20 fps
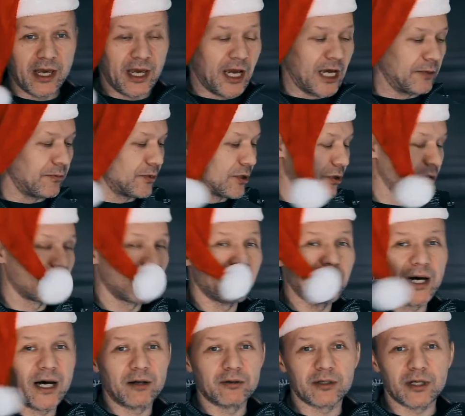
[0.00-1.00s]
And we're talking
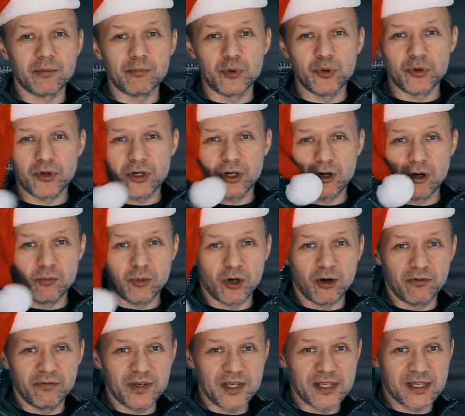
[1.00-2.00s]
about computer home
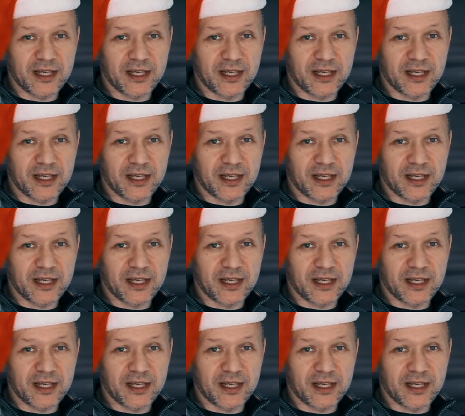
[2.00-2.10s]
office